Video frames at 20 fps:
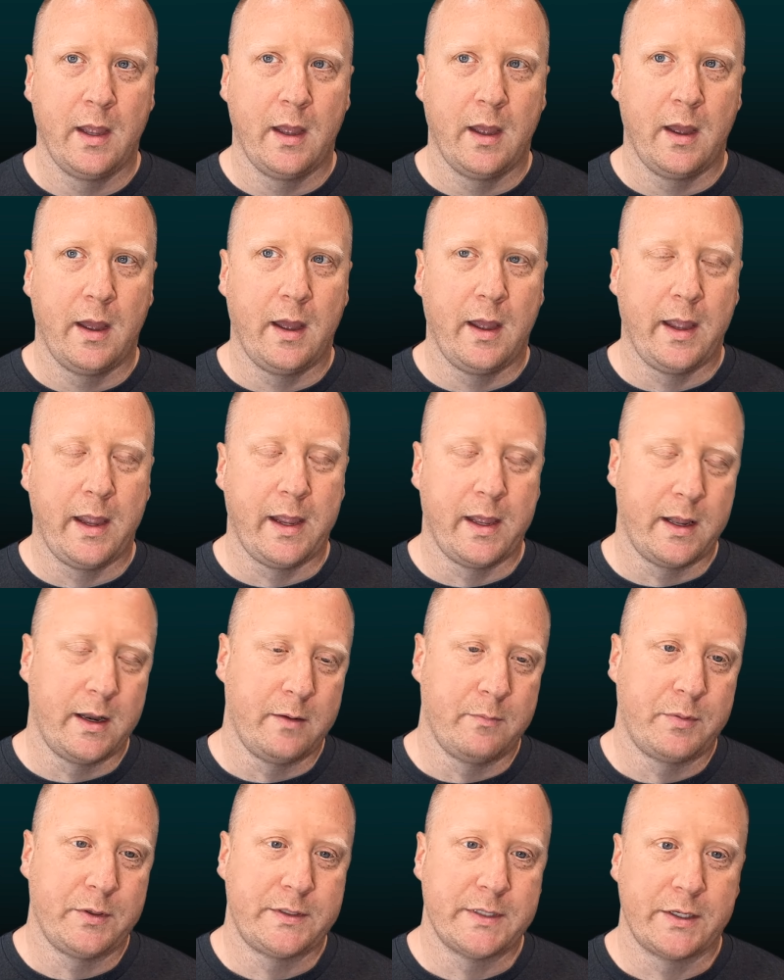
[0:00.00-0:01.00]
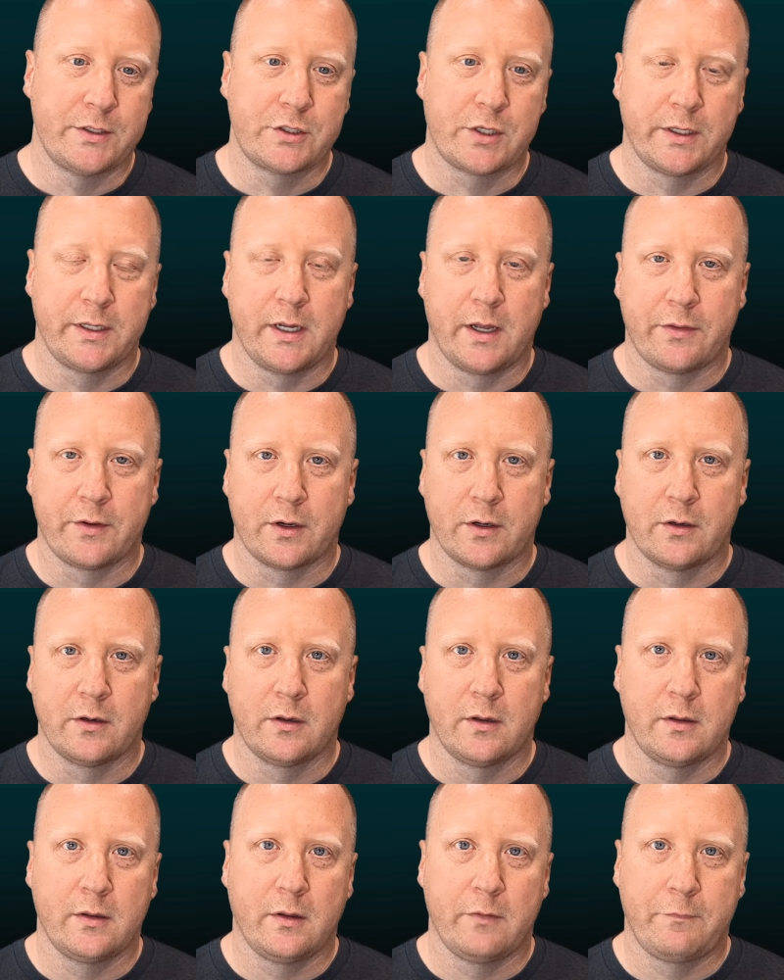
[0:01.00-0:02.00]
and potentially other
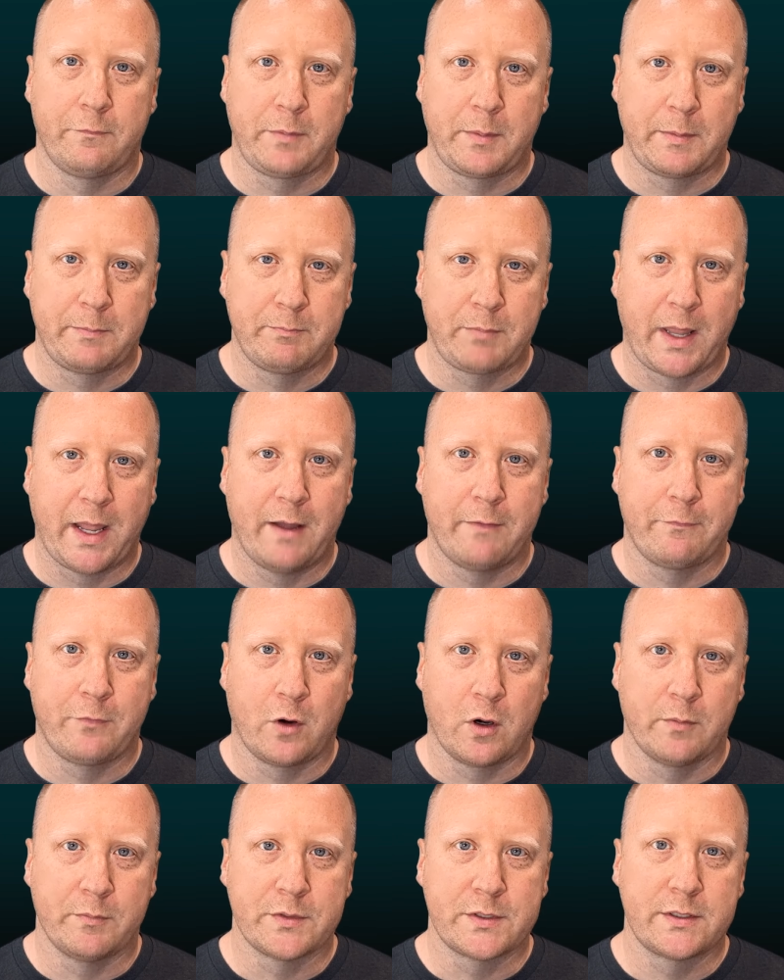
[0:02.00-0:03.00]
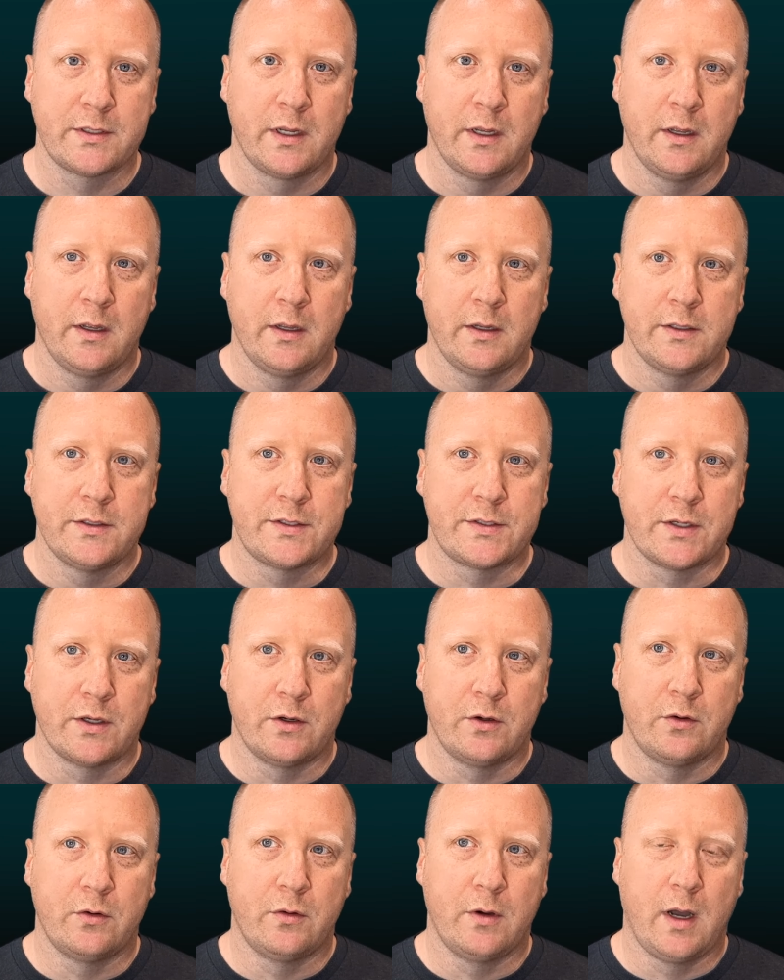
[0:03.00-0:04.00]
platforms.
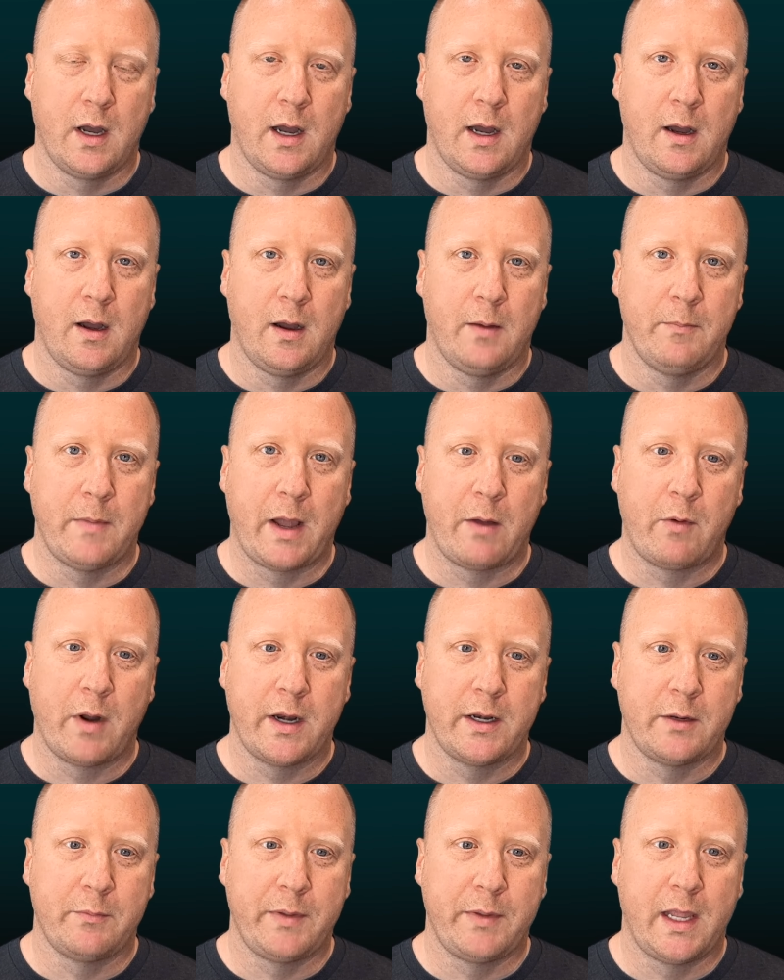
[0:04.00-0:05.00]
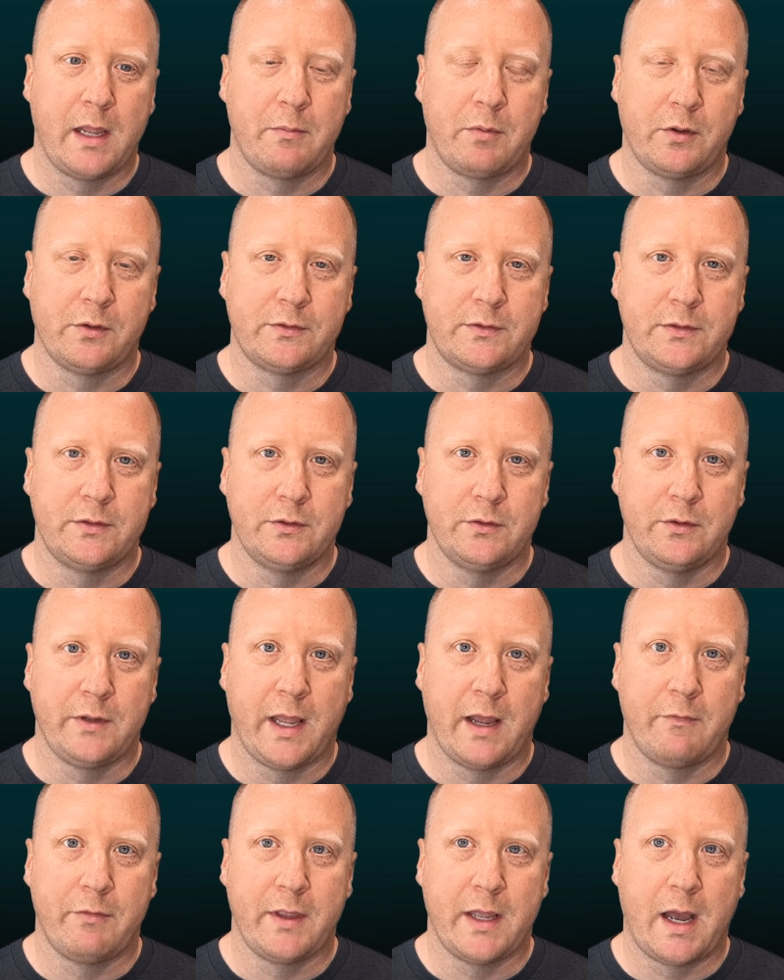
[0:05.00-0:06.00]
So I wanted to be able to
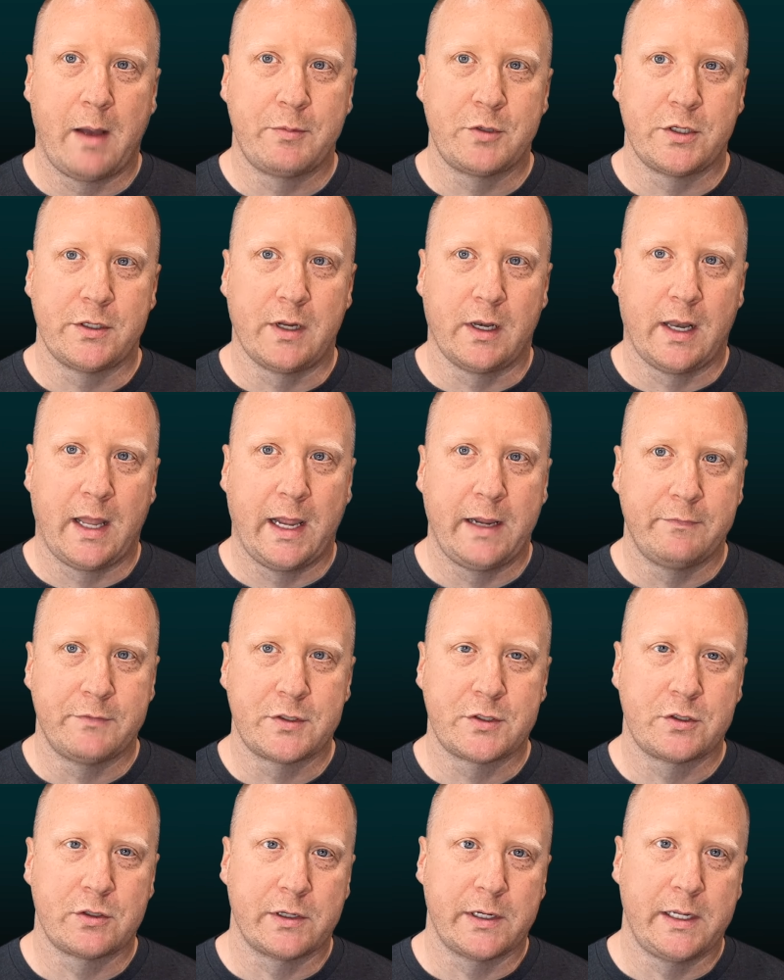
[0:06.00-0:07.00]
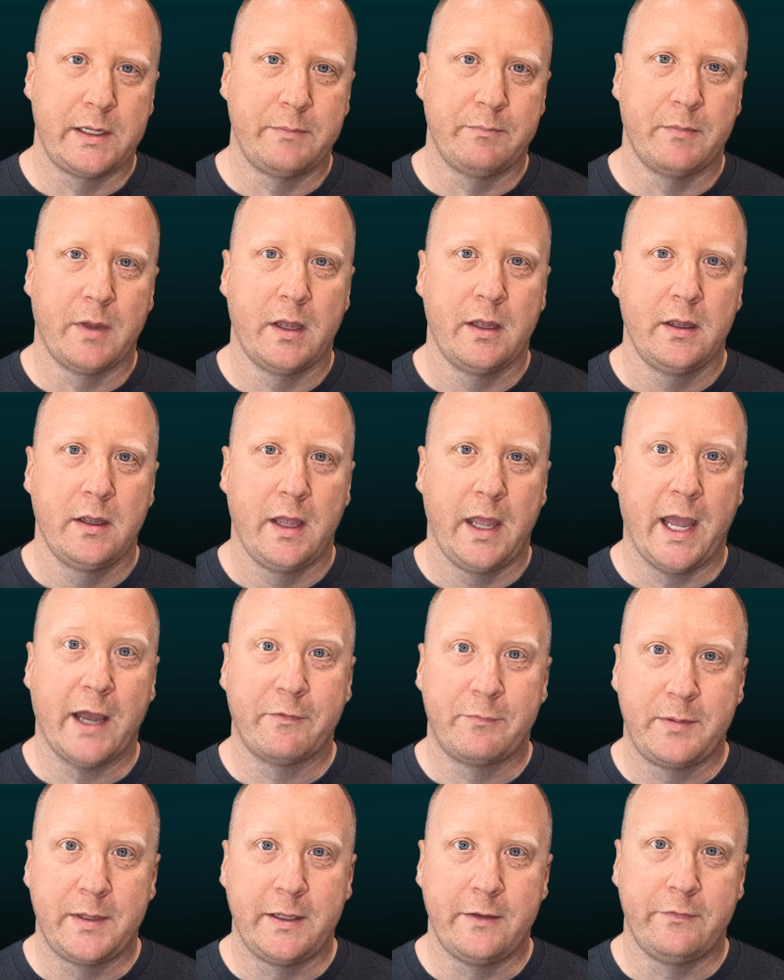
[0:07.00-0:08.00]
have the option to live stream
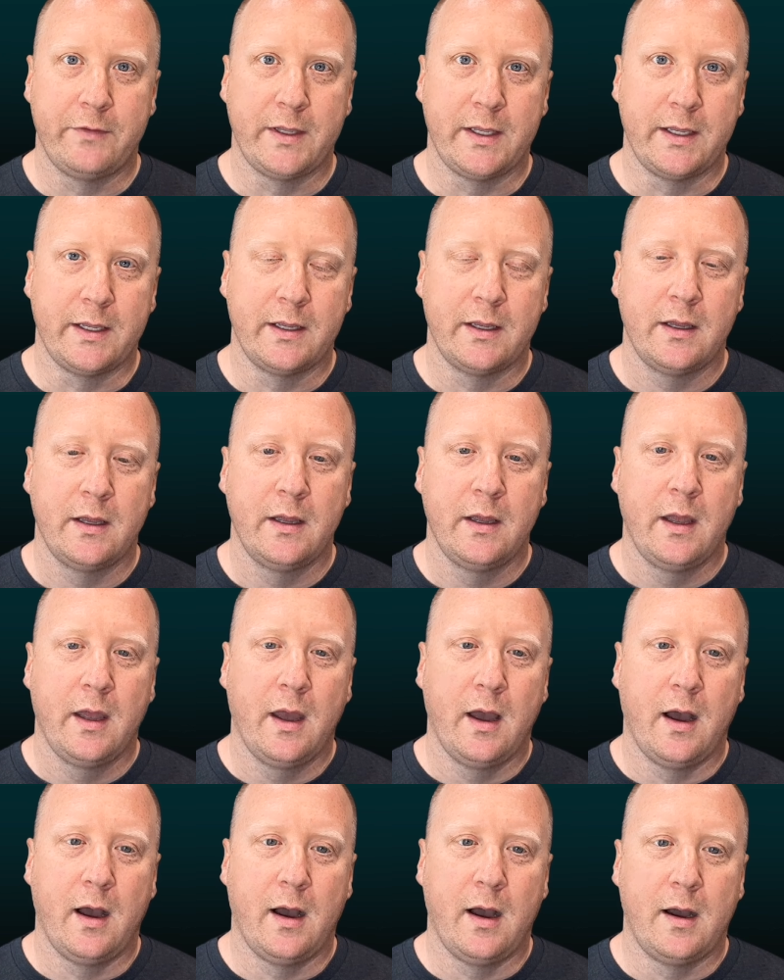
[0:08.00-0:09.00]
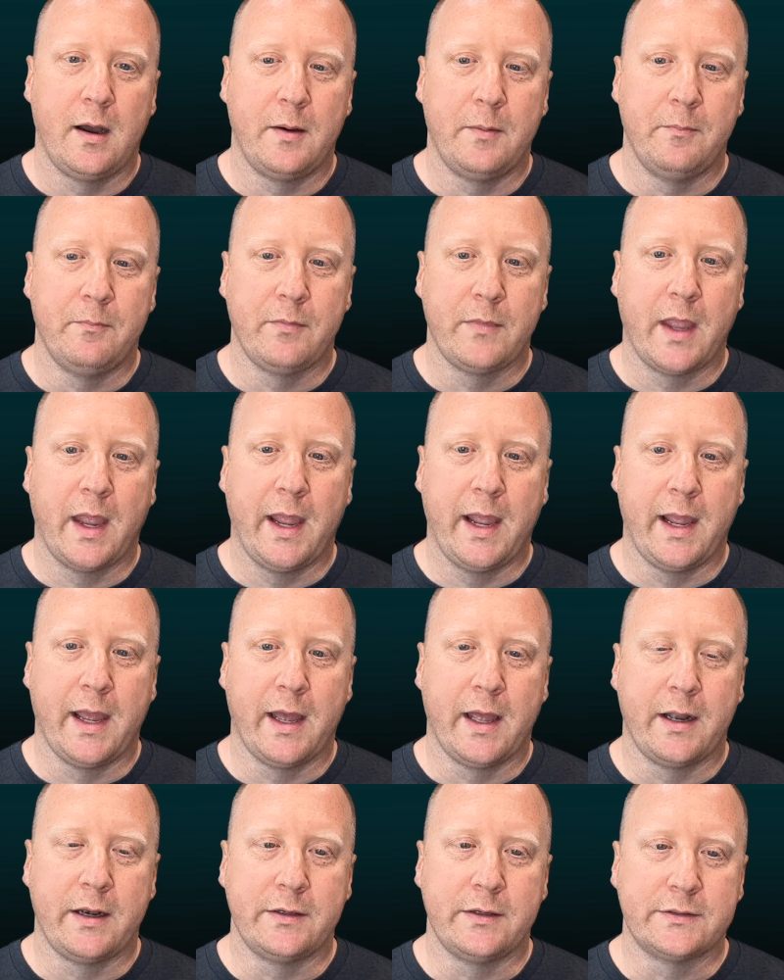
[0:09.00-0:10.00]
FPV. And
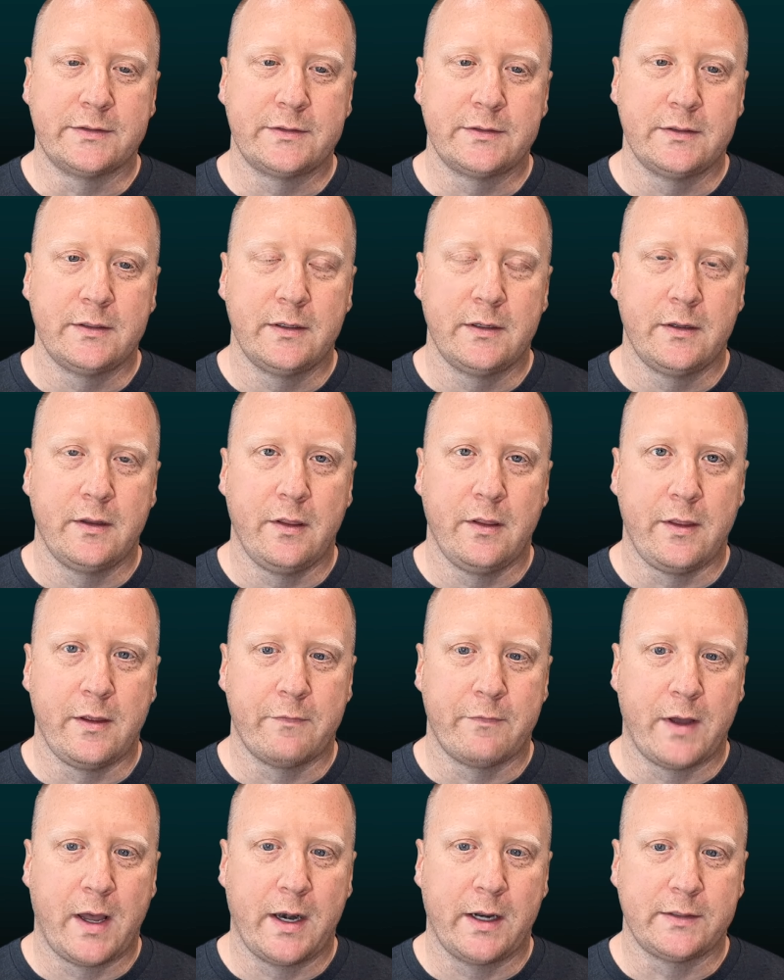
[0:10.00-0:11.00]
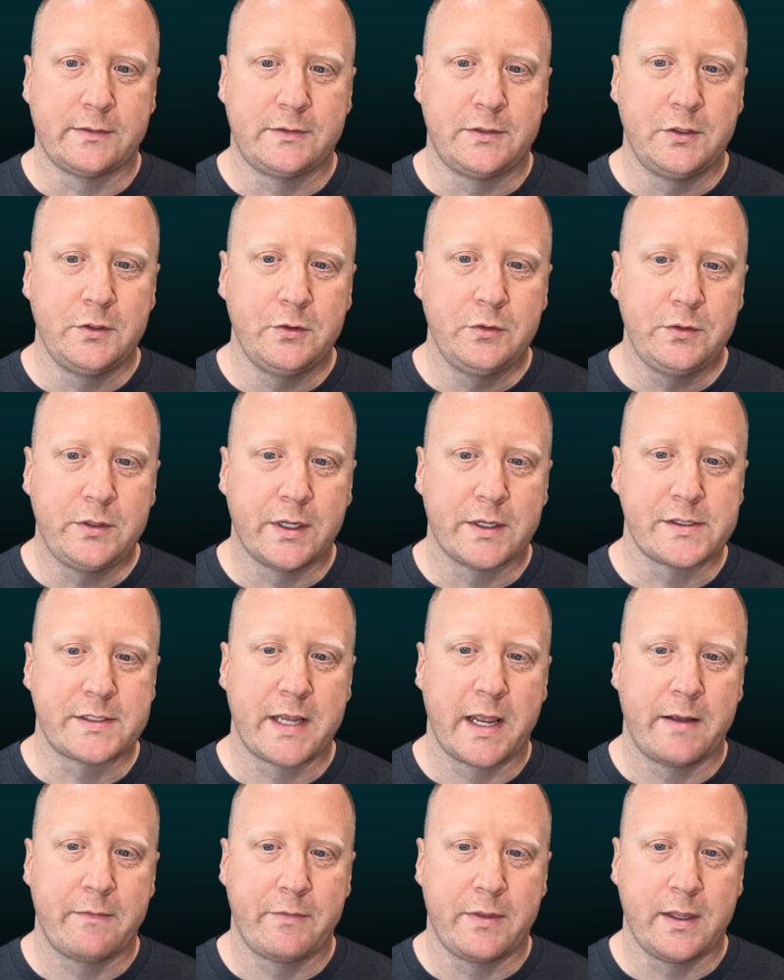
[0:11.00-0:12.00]
the Avata 2 does
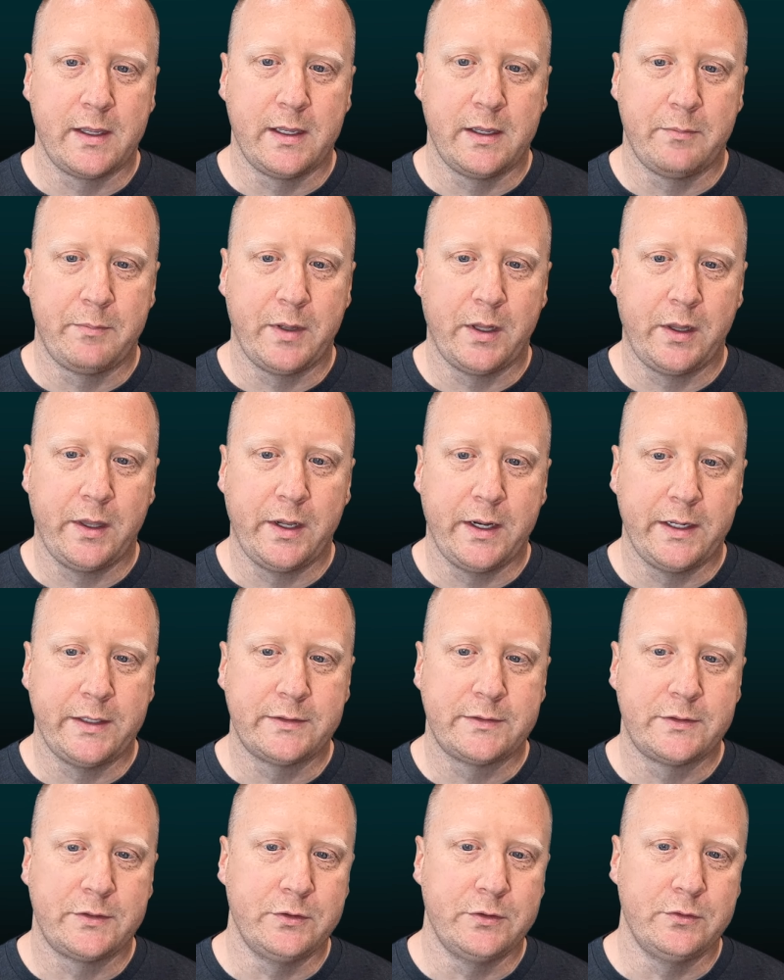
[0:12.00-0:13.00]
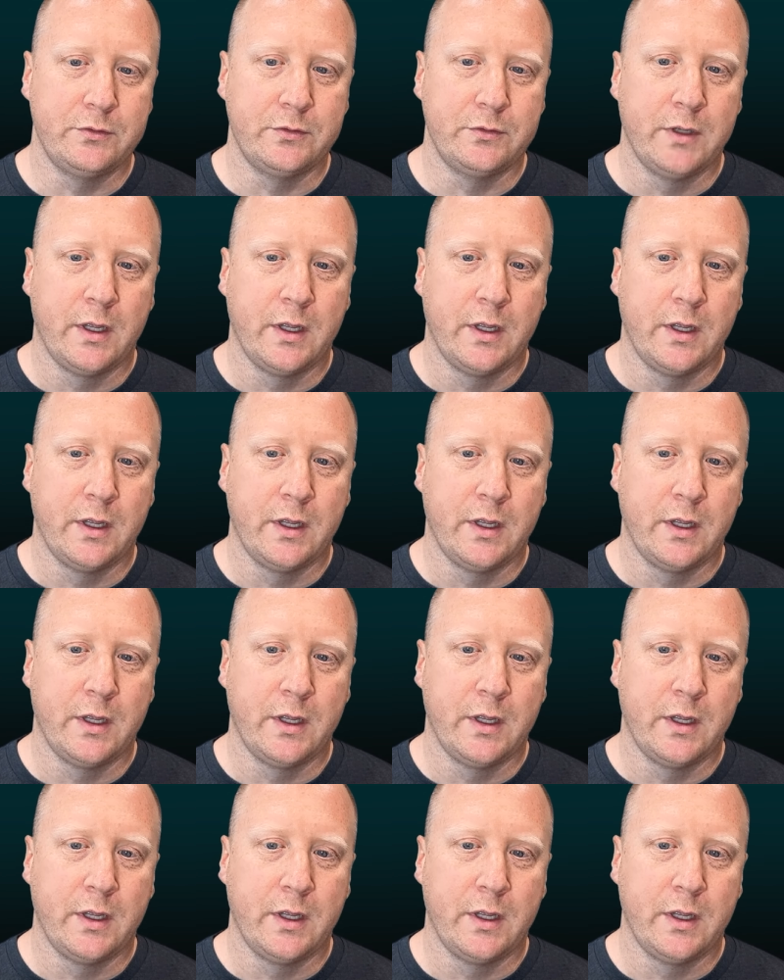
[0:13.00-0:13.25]
have the ability to